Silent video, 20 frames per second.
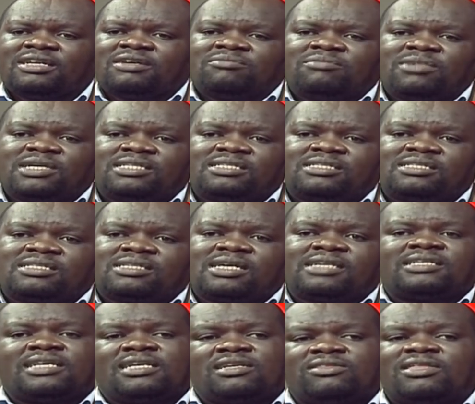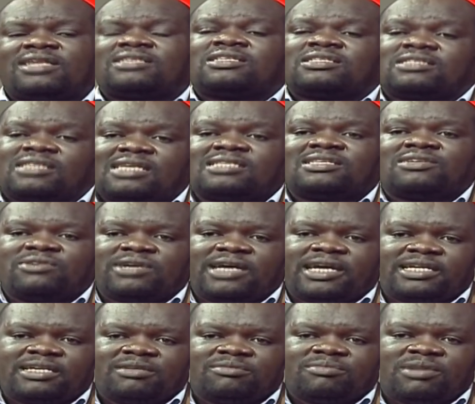But I tell you, that's, that's the way I
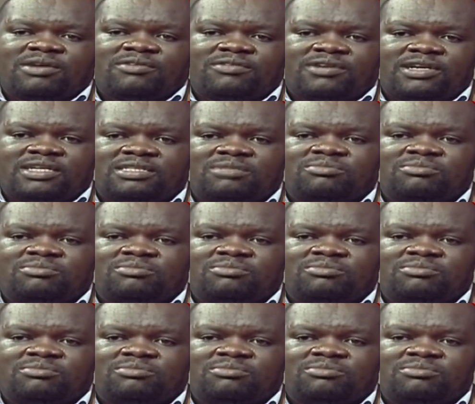keep my friends,